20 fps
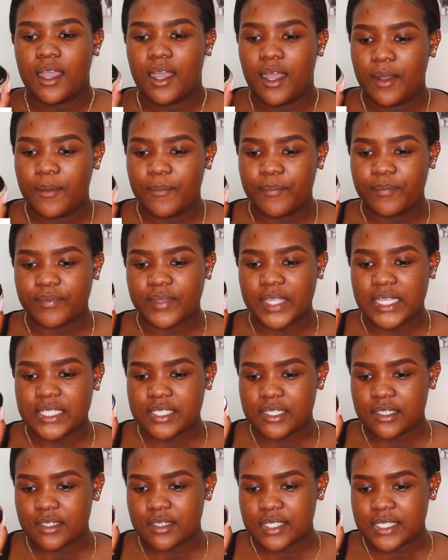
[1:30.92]

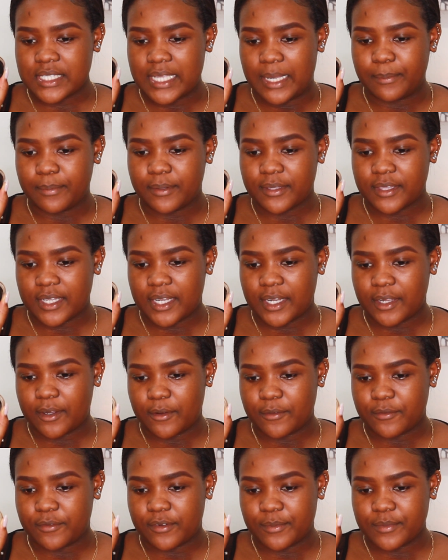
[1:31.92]
It's a little sample that I
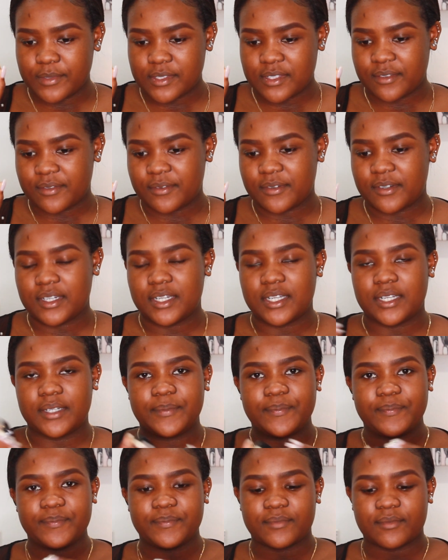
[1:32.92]
got from
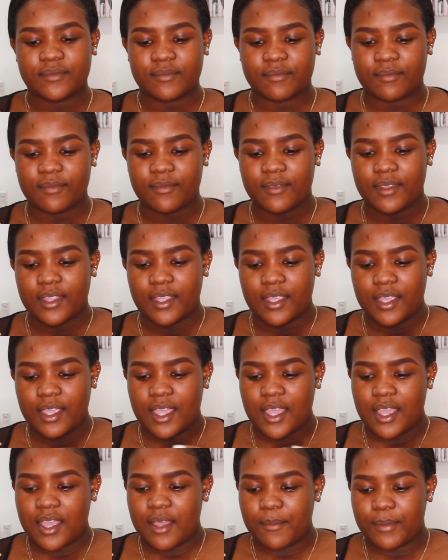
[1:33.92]
Sephora
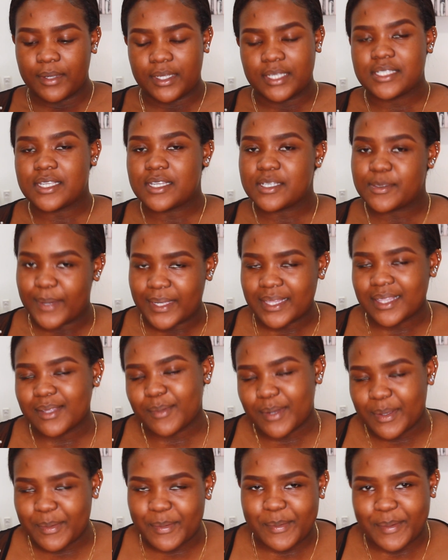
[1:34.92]
because I was buying
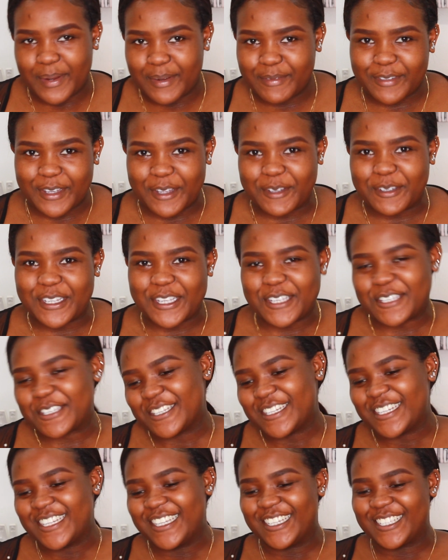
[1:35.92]
the Bobbi Brown
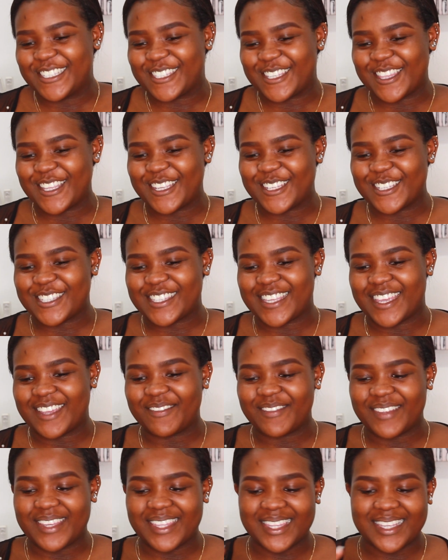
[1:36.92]
foundation, so they just
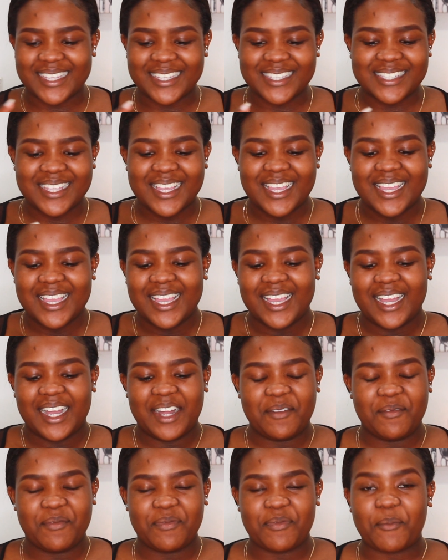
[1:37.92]
gave me this.
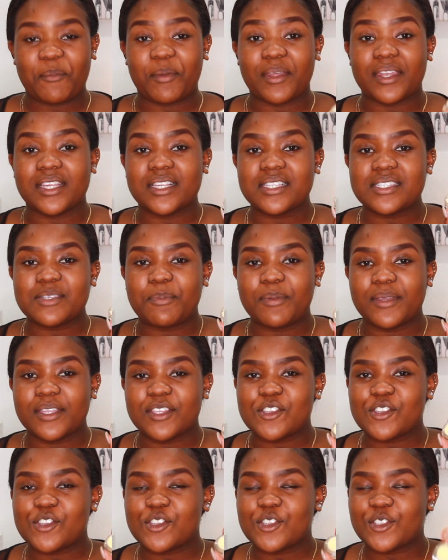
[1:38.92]
But it's
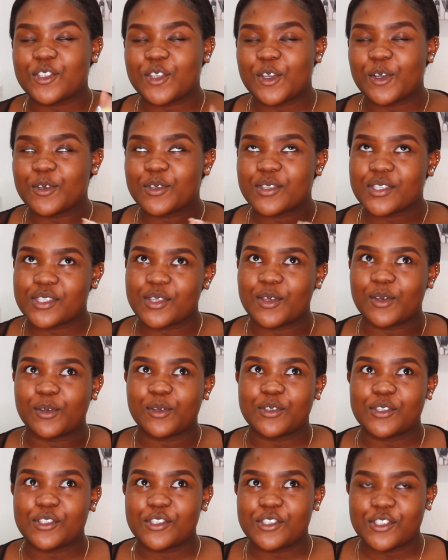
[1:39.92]
been so
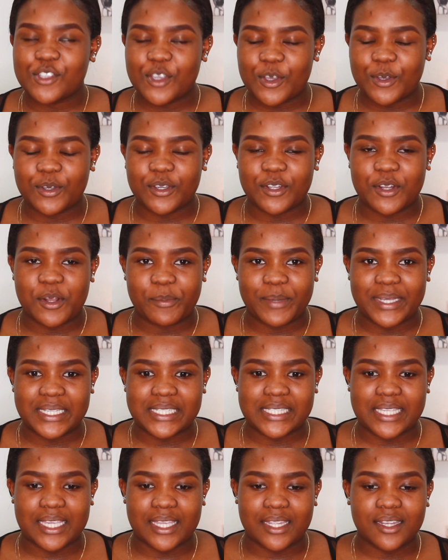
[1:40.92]
good on
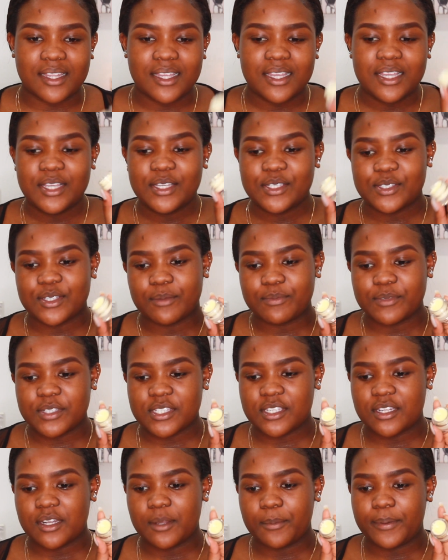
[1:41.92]
my skin, so I'm
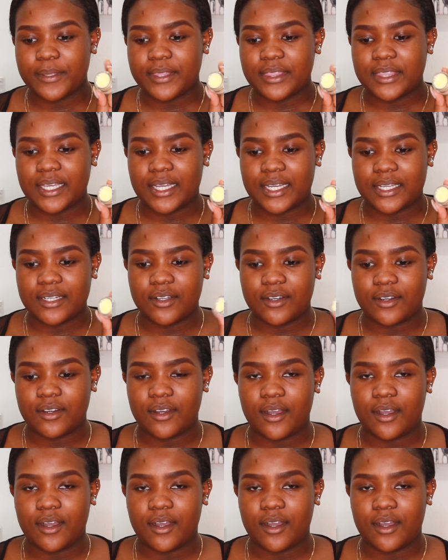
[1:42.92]
just gonna put that